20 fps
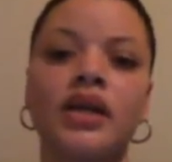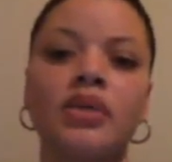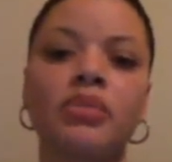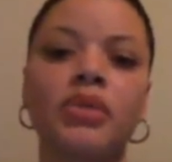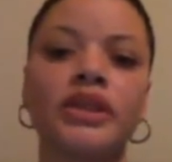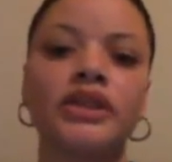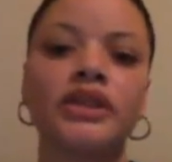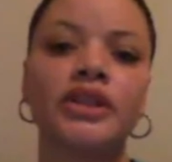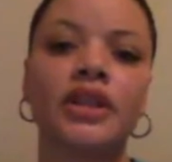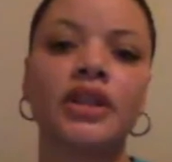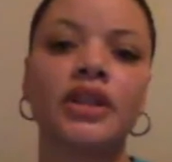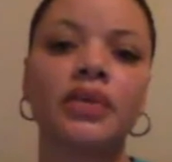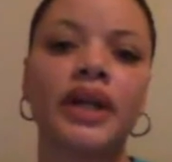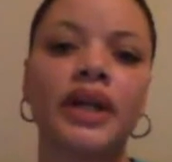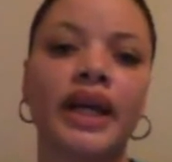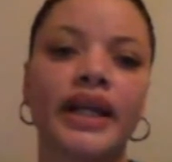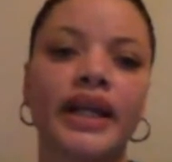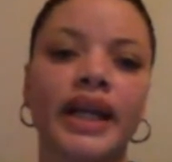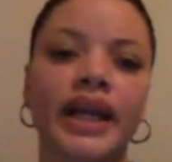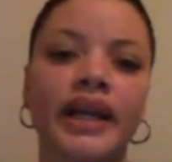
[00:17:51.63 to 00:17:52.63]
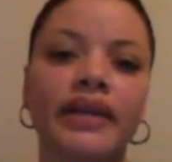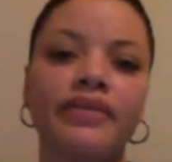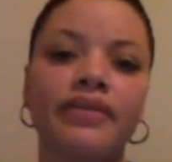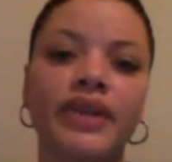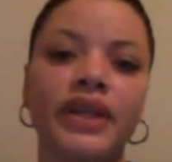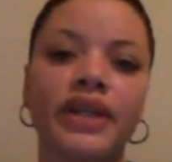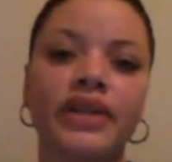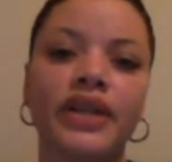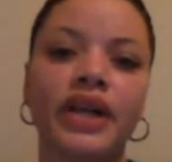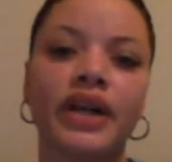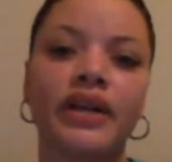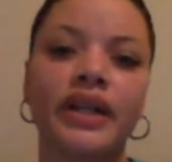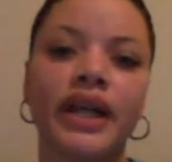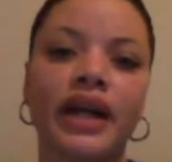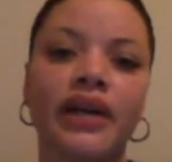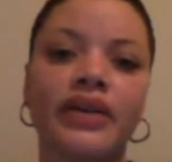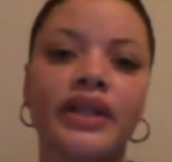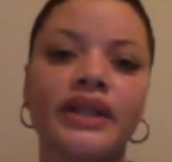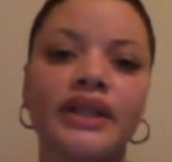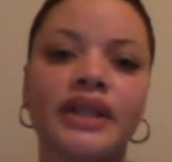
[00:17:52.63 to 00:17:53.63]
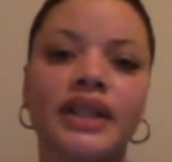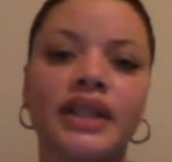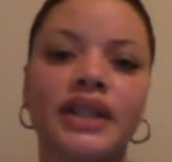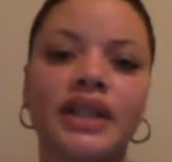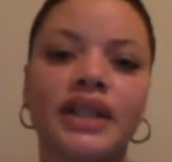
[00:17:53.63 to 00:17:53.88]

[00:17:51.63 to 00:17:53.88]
But you know what? I can't figure out how he's going to